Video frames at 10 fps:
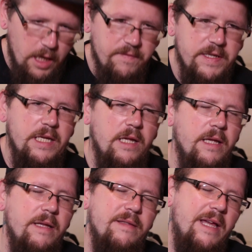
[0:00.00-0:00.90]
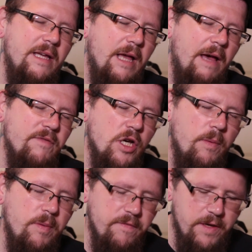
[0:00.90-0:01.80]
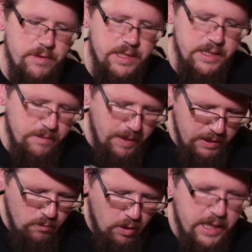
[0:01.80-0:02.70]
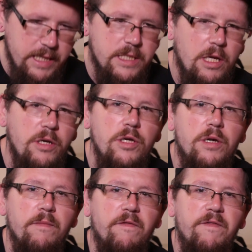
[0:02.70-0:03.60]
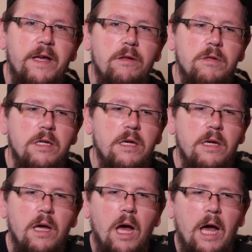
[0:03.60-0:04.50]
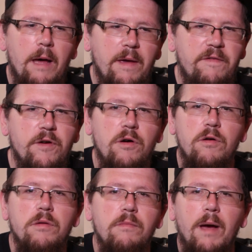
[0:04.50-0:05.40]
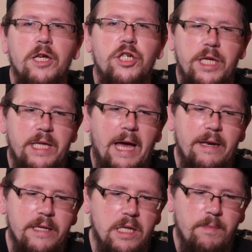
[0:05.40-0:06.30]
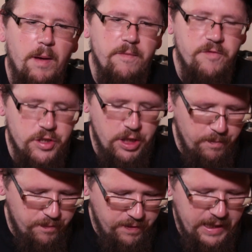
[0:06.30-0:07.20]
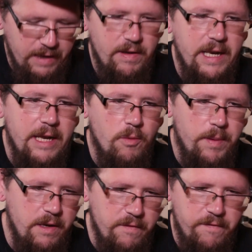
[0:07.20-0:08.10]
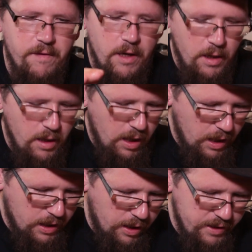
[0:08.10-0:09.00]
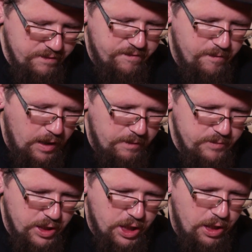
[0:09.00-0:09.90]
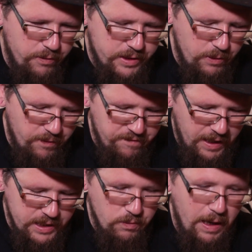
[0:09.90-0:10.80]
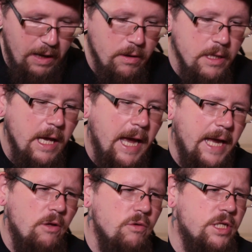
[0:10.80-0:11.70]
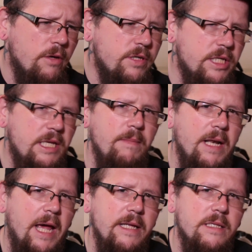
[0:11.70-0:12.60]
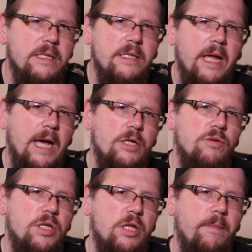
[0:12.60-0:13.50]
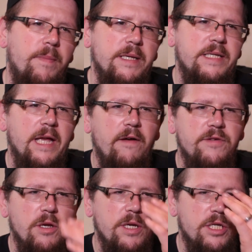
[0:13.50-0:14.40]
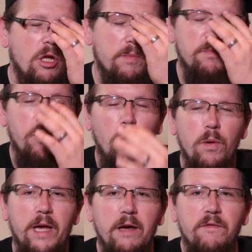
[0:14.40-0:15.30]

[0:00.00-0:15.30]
kind of they have a couple of uses. The main one is so you can feel if you're mashing down into the bottom of the stump. They give a little bit of security with that as well. It also stimulates the actual stump itself, so it stops pooling